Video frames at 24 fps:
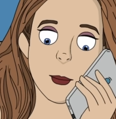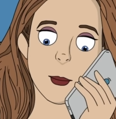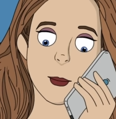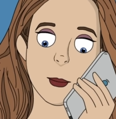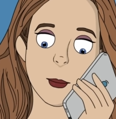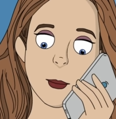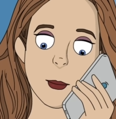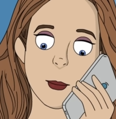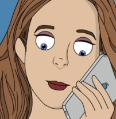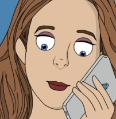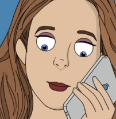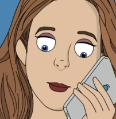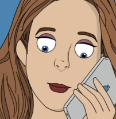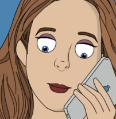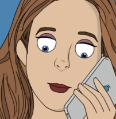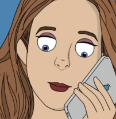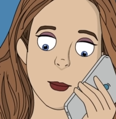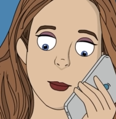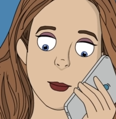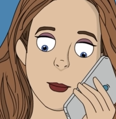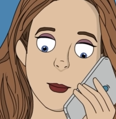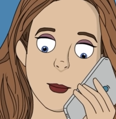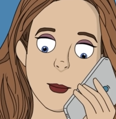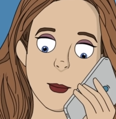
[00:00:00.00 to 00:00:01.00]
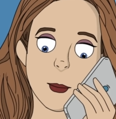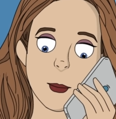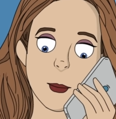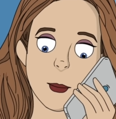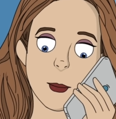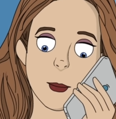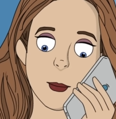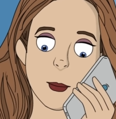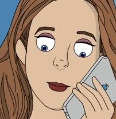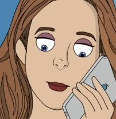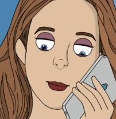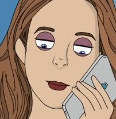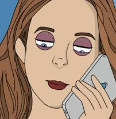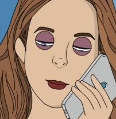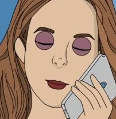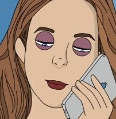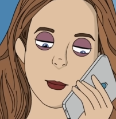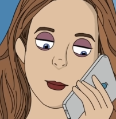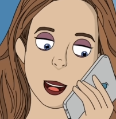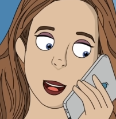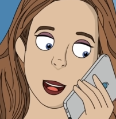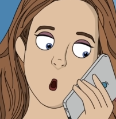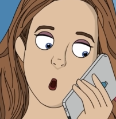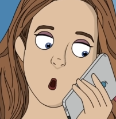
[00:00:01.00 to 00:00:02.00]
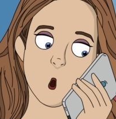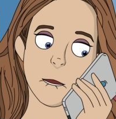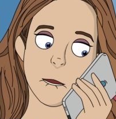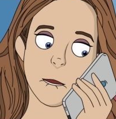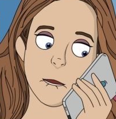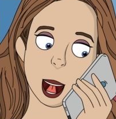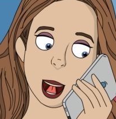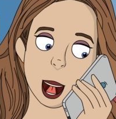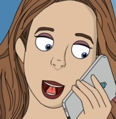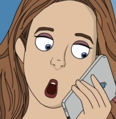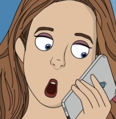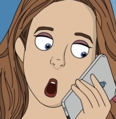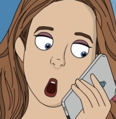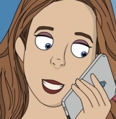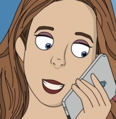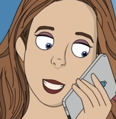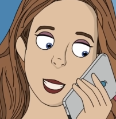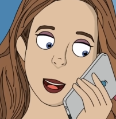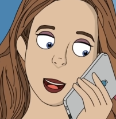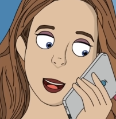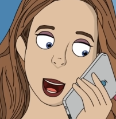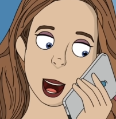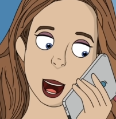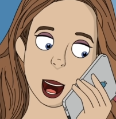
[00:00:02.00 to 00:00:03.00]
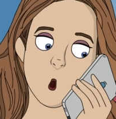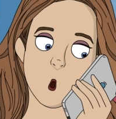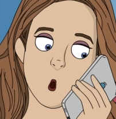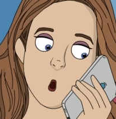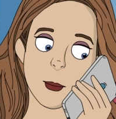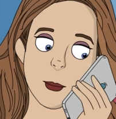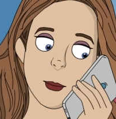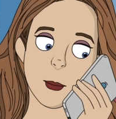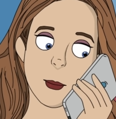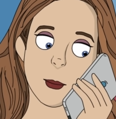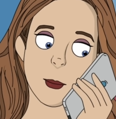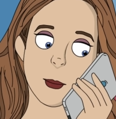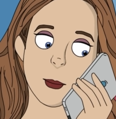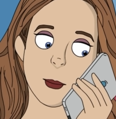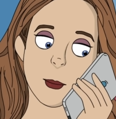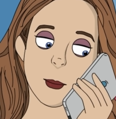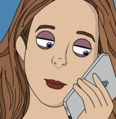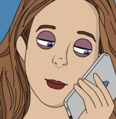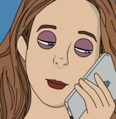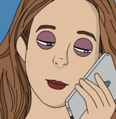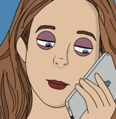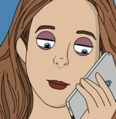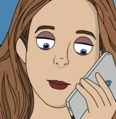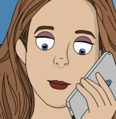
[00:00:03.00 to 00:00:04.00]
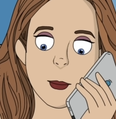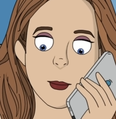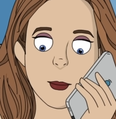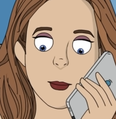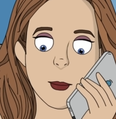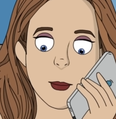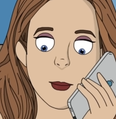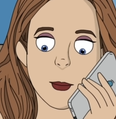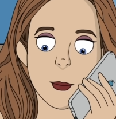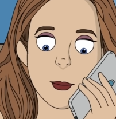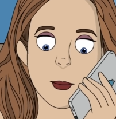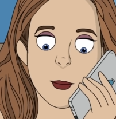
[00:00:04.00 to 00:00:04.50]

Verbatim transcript: That way I wouldn't have to worry about coming in when the big crowd of freshmen came.